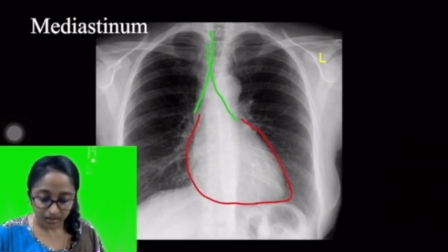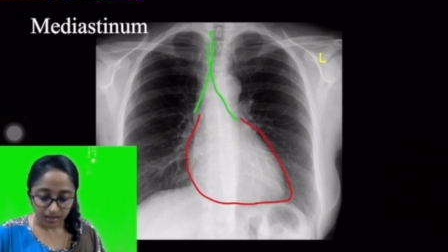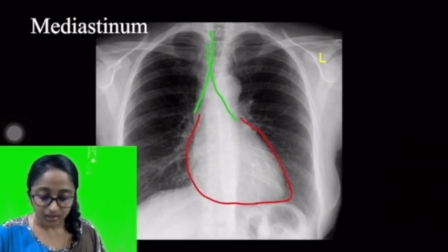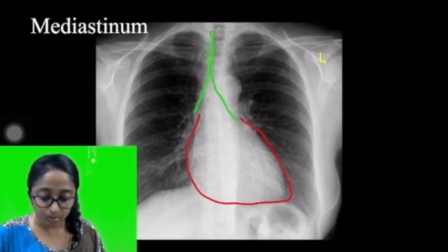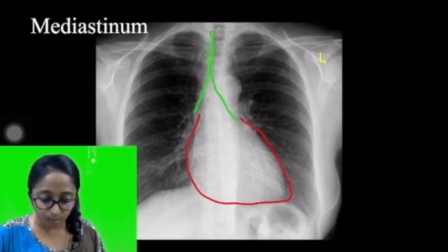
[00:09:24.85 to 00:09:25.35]

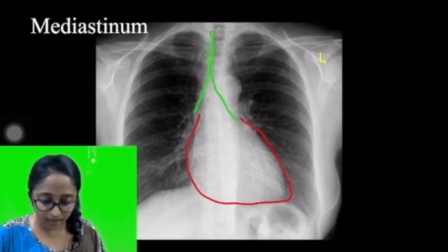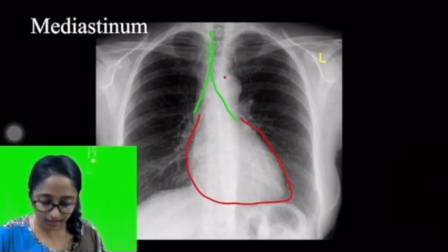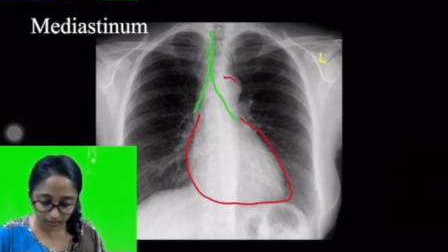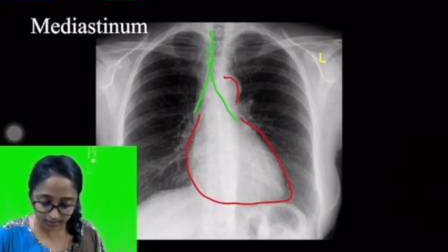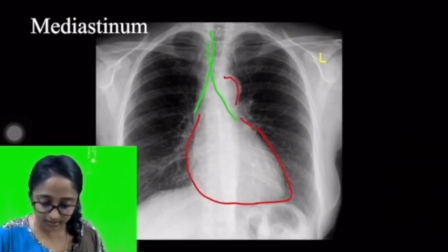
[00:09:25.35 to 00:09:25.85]
the great
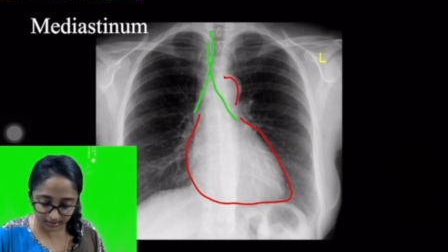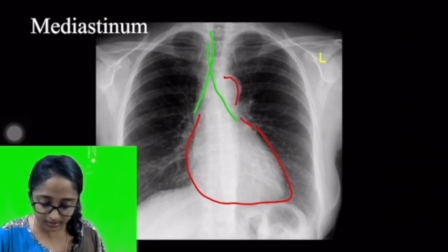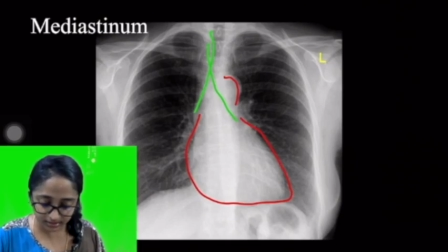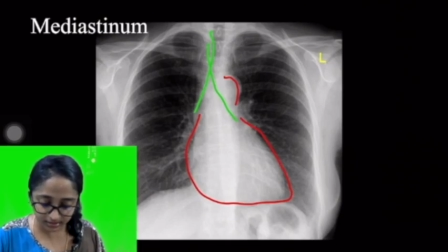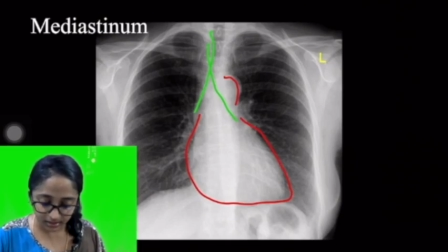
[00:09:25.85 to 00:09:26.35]

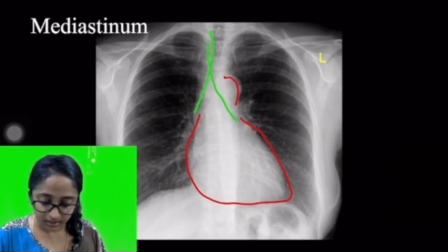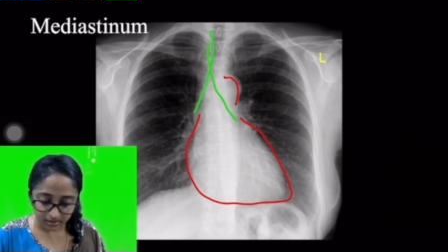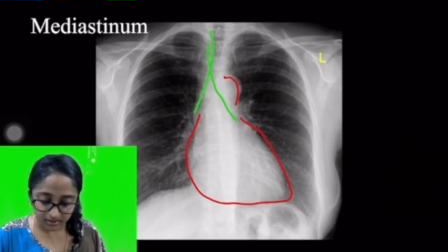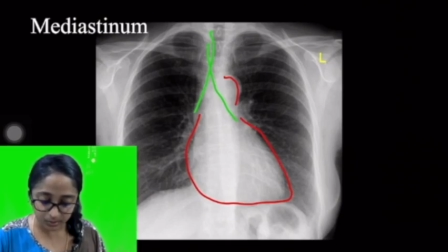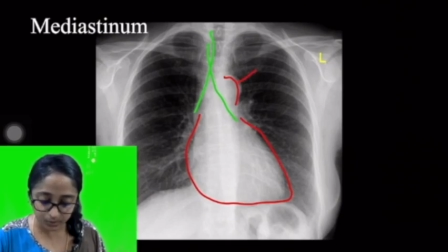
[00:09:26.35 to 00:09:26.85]
vessels,
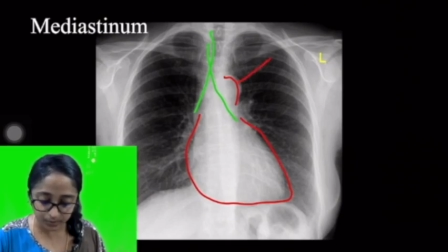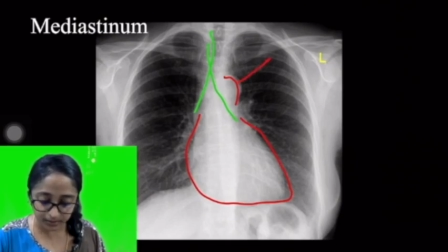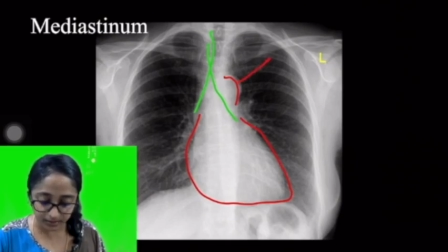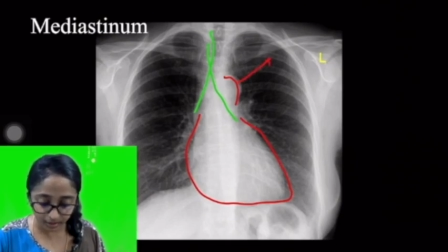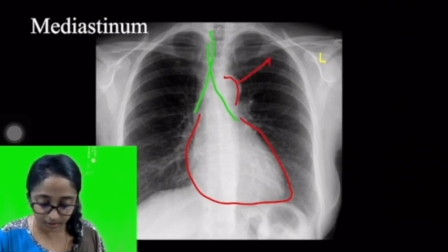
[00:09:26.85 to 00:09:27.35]
this would be the
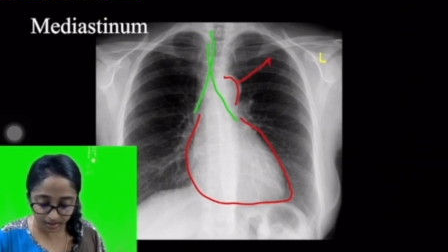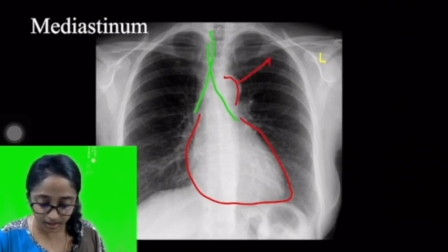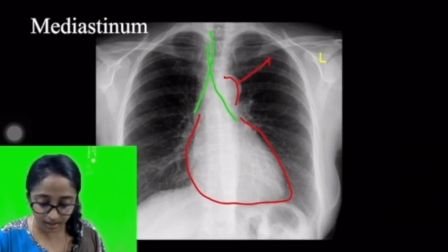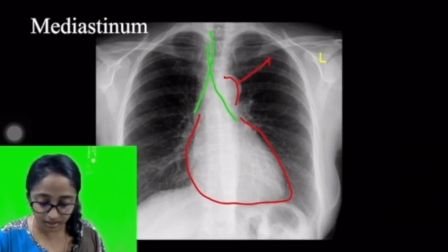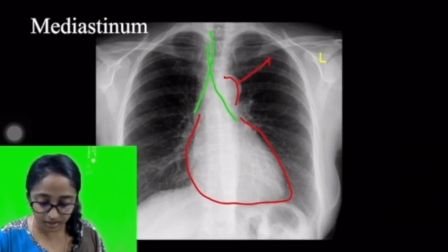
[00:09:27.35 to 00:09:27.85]
aorta
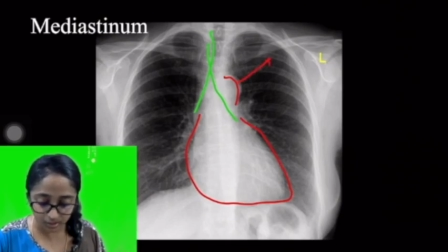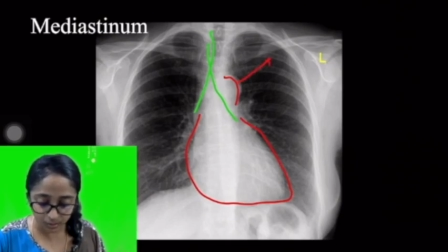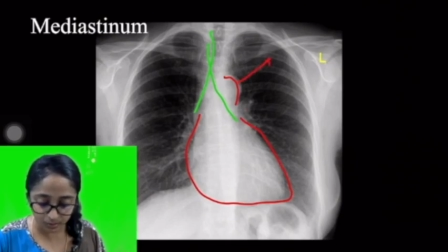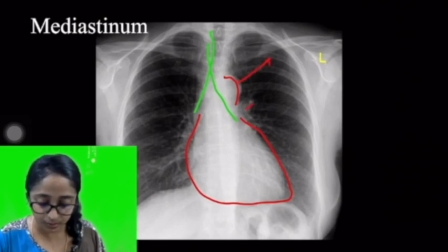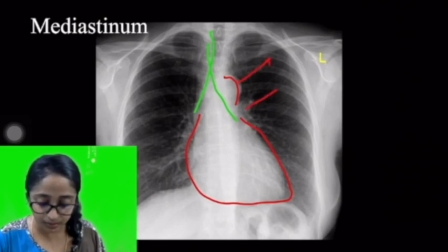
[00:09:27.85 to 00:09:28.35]
and this
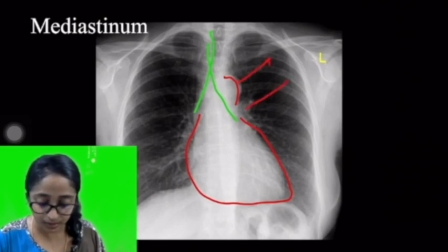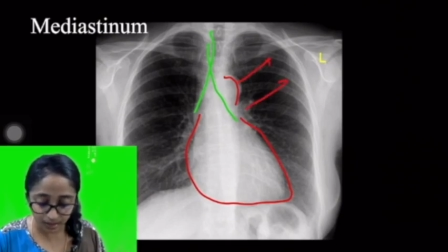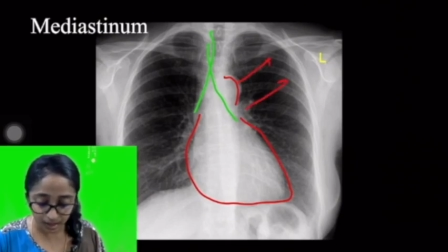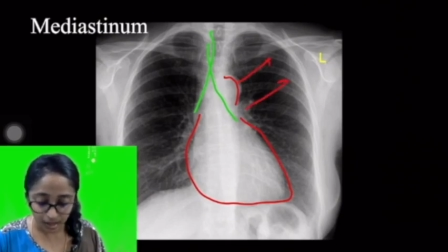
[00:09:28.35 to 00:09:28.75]
would be the